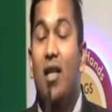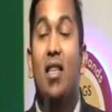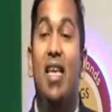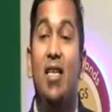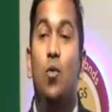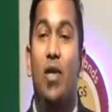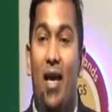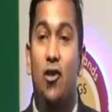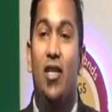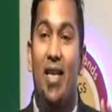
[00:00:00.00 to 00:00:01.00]
This would
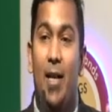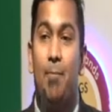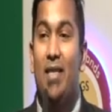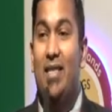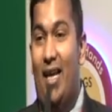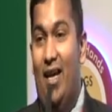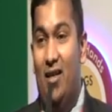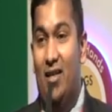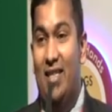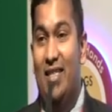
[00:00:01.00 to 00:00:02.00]
actually help us
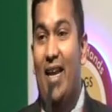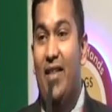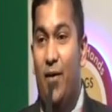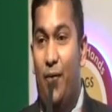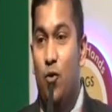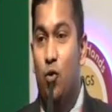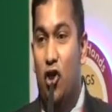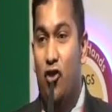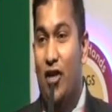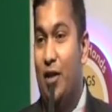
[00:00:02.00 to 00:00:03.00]
decide the
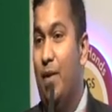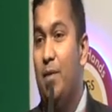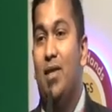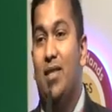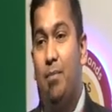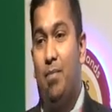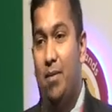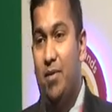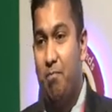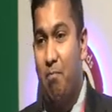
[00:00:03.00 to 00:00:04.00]
future treatment, because
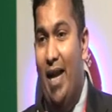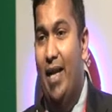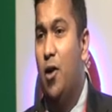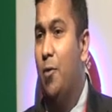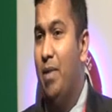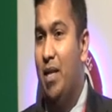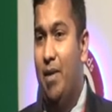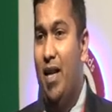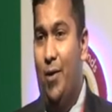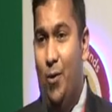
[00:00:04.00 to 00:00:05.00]
sometimes mild or
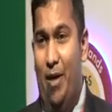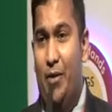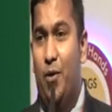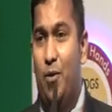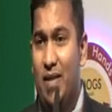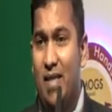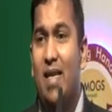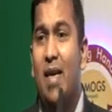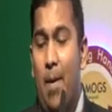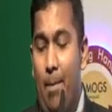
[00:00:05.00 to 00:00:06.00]
minimal
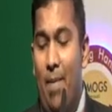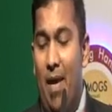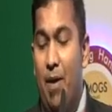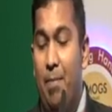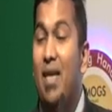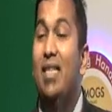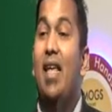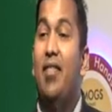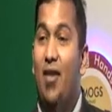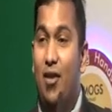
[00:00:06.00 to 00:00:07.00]
endometriosis may be missed,
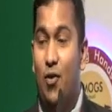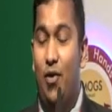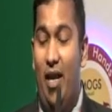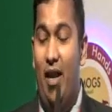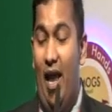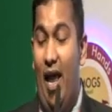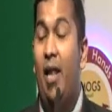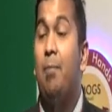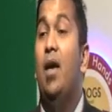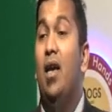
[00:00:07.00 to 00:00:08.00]
and this could
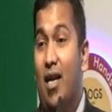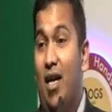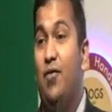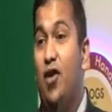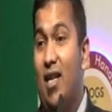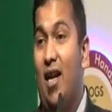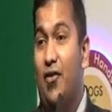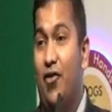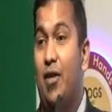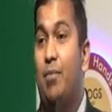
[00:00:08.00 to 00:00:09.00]
help convert our
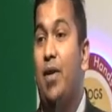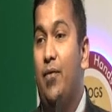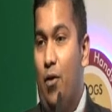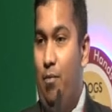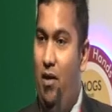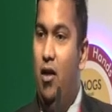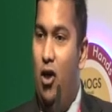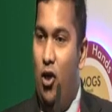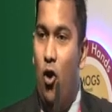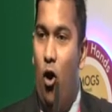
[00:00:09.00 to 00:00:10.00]
treatment from
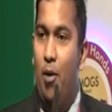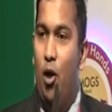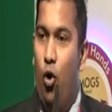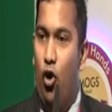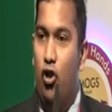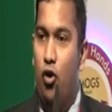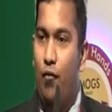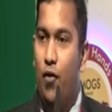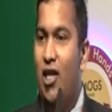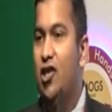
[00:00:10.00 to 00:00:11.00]
a normal oral
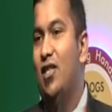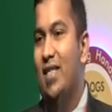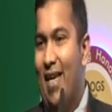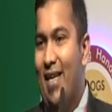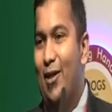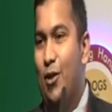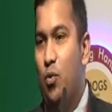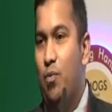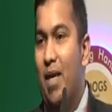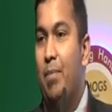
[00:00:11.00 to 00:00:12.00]
ovulation cycle
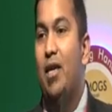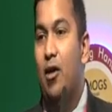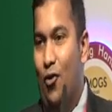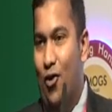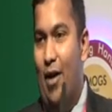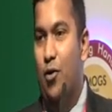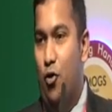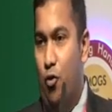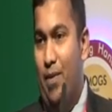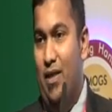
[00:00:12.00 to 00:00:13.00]
to maybe a
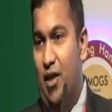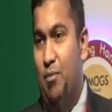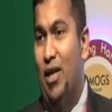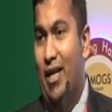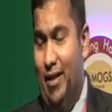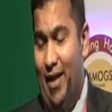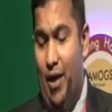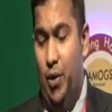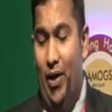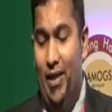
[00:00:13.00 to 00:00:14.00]
gonadotropin stimulated
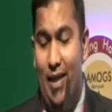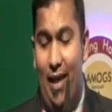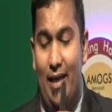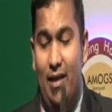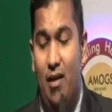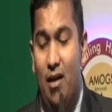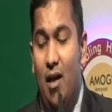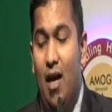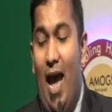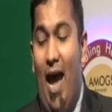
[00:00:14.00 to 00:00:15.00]
IUI cycle.
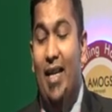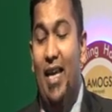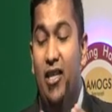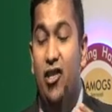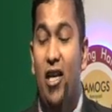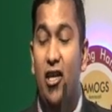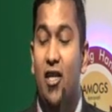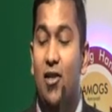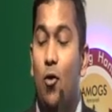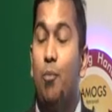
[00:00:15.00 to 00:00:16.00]
And
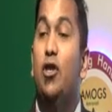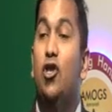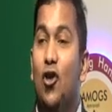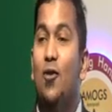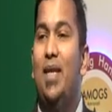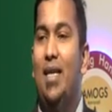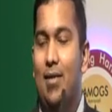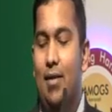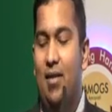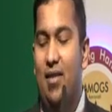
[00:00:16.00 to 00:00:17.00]
HL-scopy should be
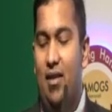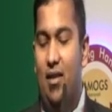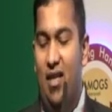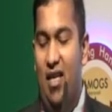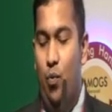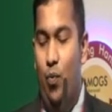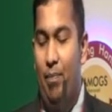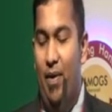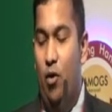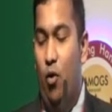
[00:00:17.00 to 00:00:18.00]
considered in
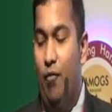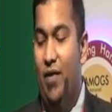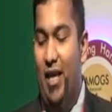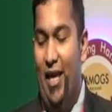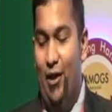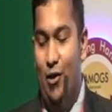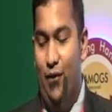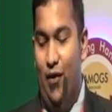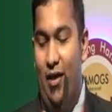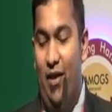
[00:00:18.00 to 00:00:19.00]
women over the age of
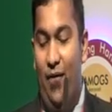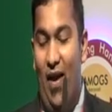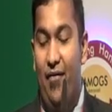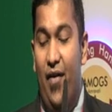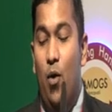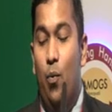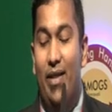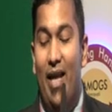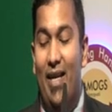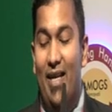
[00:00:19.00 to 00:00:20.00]
35
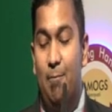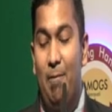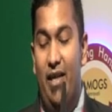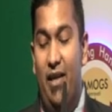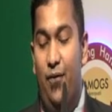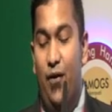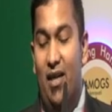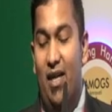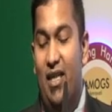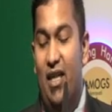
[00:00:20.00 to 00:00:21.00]
with unexplained
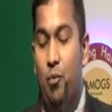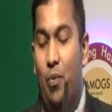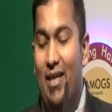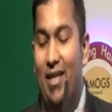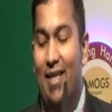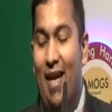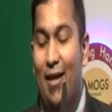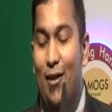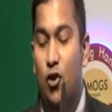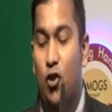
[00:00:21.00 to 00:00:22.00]
infertility when
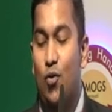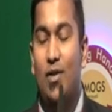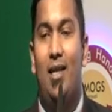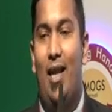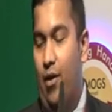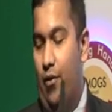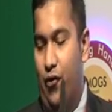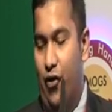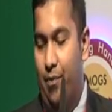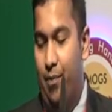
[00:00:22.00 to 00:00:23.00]
deciding to choose the line of
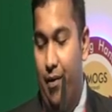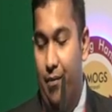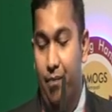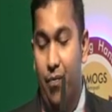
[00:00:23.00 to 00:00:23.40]
treatment.